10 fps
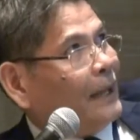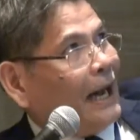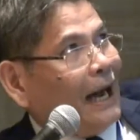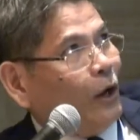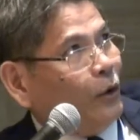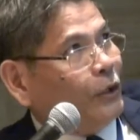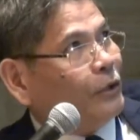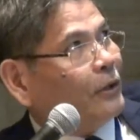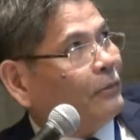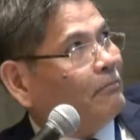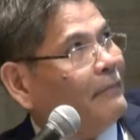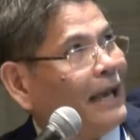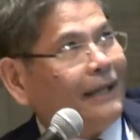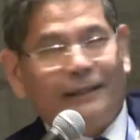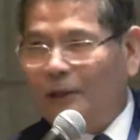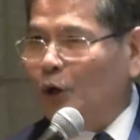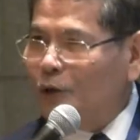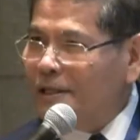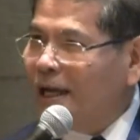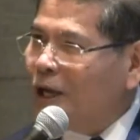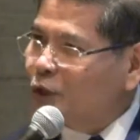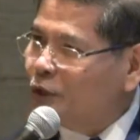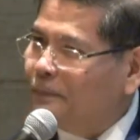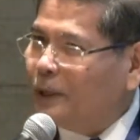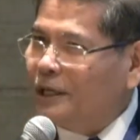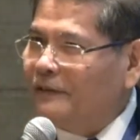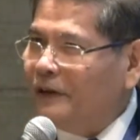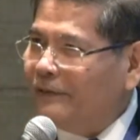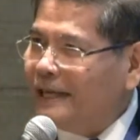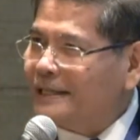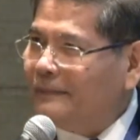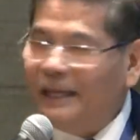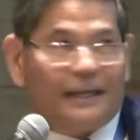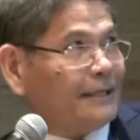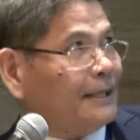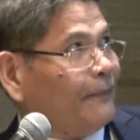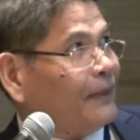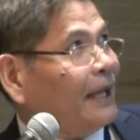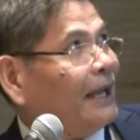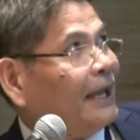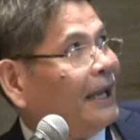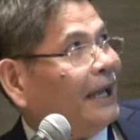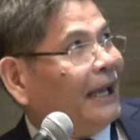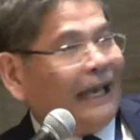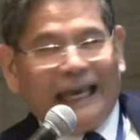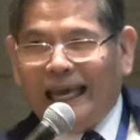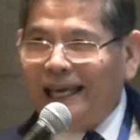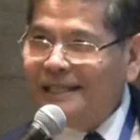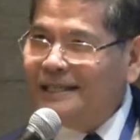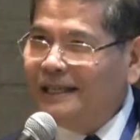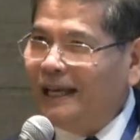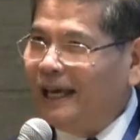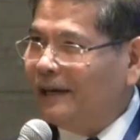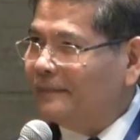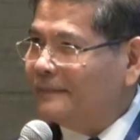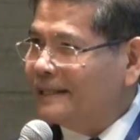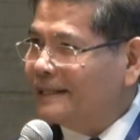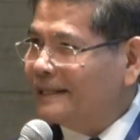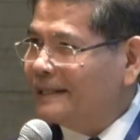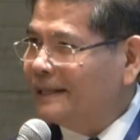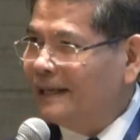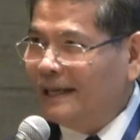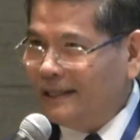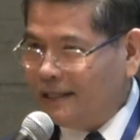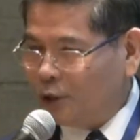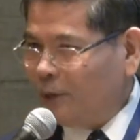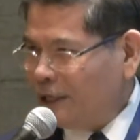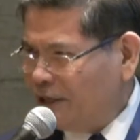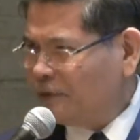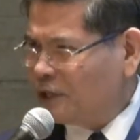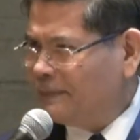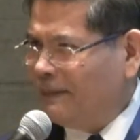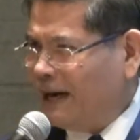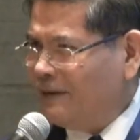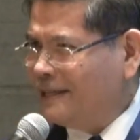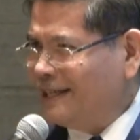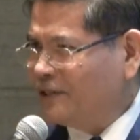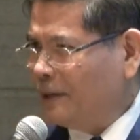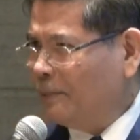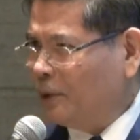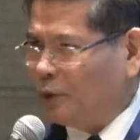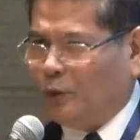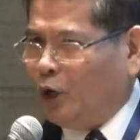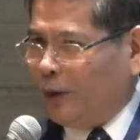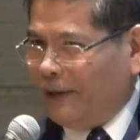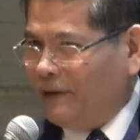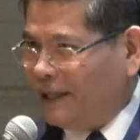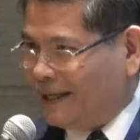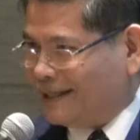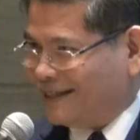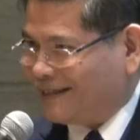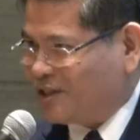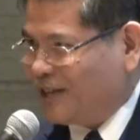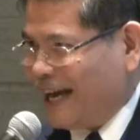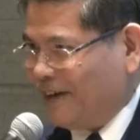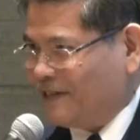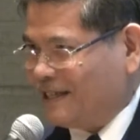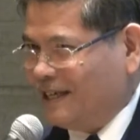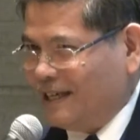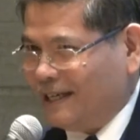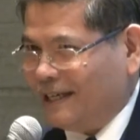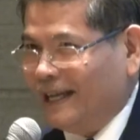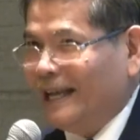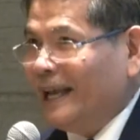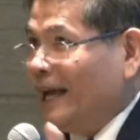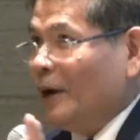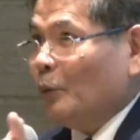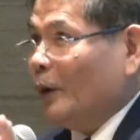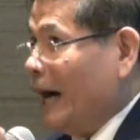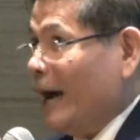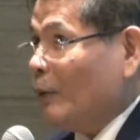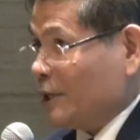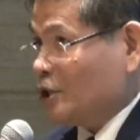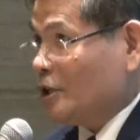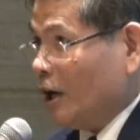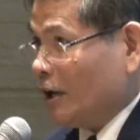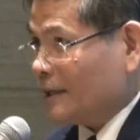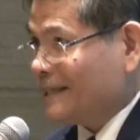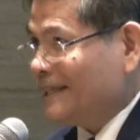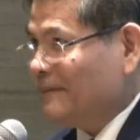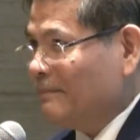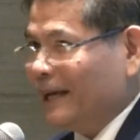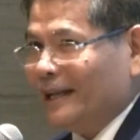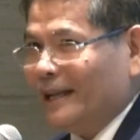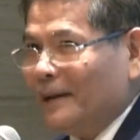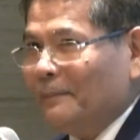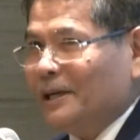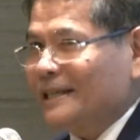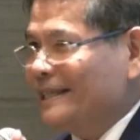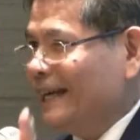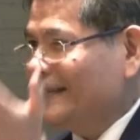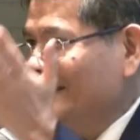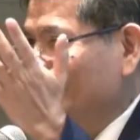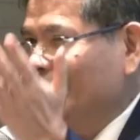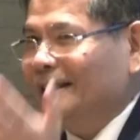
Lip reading: How you can make those supportive of SMEs, NTMs. This question of transparency is so important. We know everything, the tariffs gone. Well, I was shocked by the numbers that